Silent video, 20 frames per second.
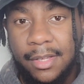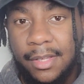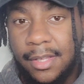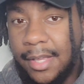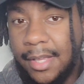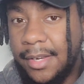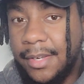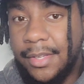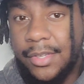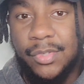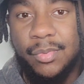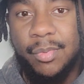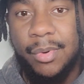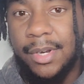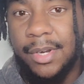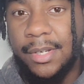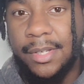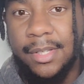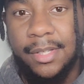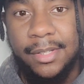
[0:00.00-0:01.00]
It is what
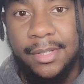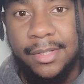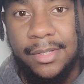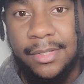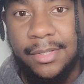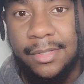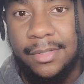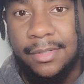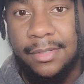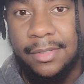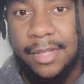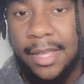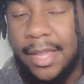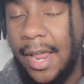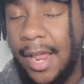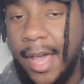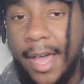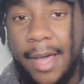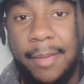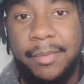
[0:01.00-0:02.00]
it is. It
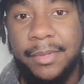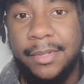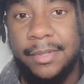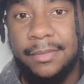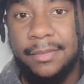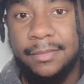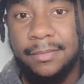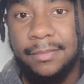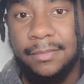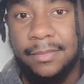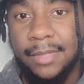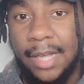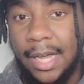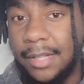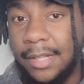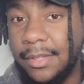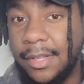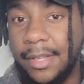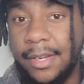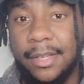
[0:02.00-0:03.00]
happened. I
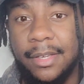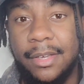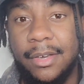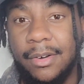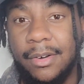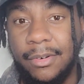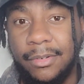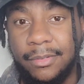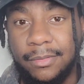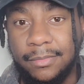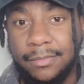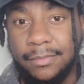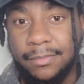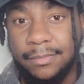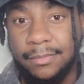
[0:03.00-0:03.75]
let it go.